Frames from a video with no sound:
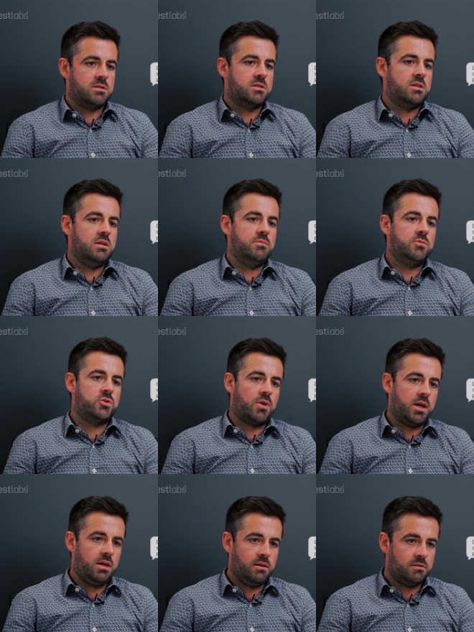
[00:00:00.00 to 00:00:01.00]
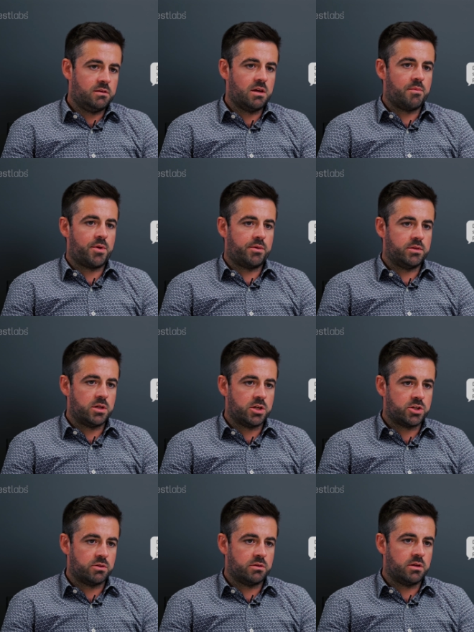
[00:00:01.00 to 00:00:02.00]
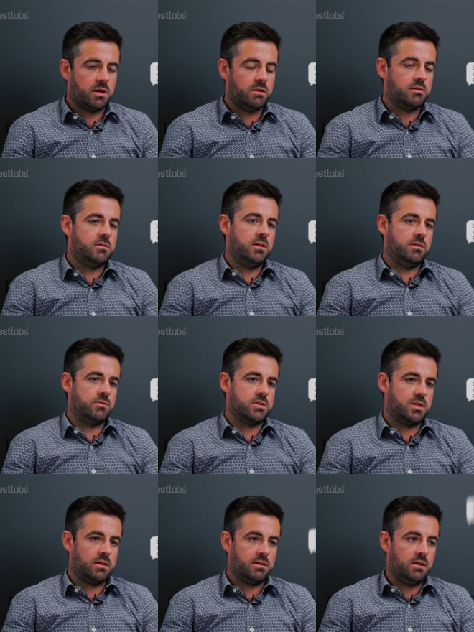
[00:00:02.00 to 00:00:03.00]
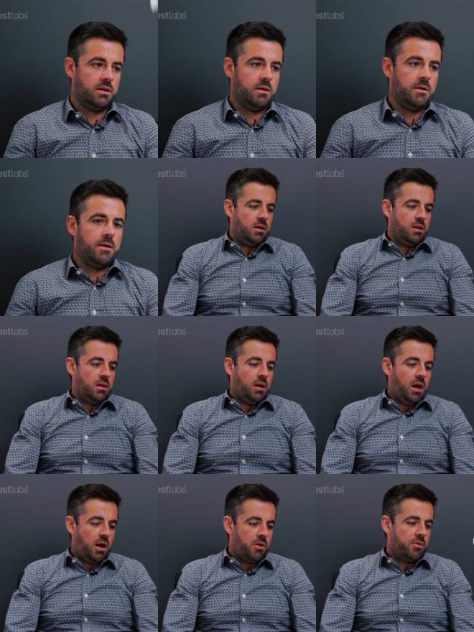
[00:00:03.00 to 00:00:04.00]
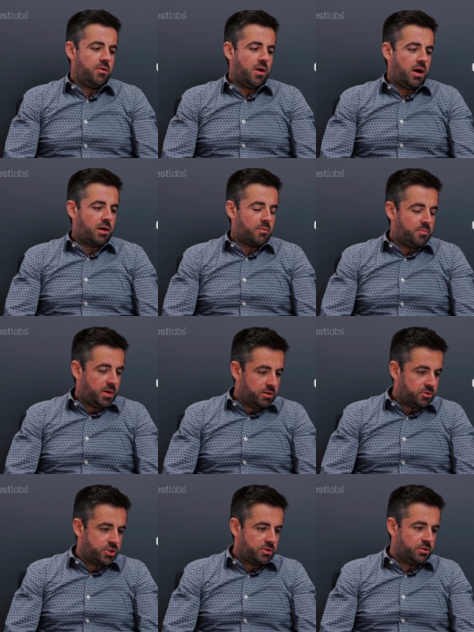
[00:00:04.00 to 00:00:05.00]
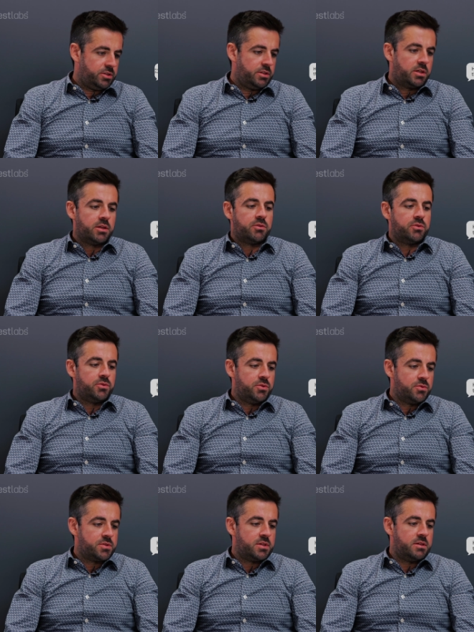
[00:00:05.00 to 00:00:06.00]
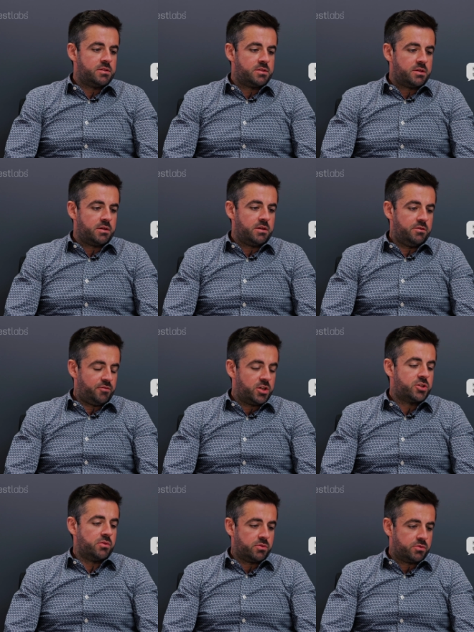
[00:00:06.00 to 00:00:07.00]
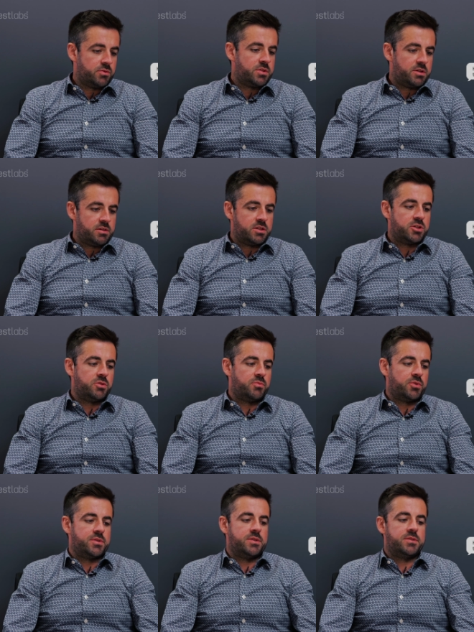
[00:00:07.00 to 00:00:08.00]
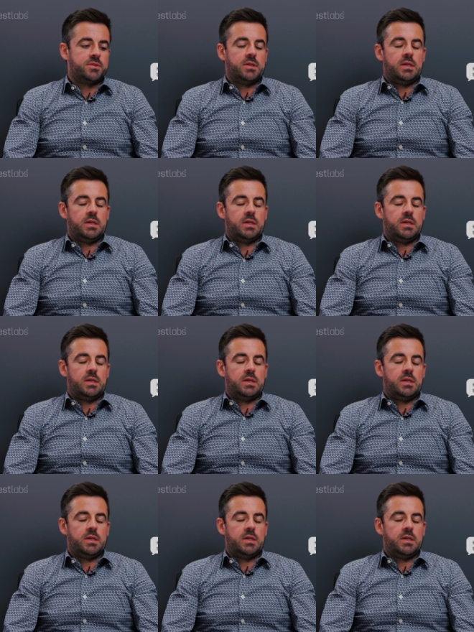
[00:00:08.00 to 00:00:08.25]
steam, dry heat, gamma radiation, and ethylene oxide. How are biological indicators used in VH2O2 sterilization process?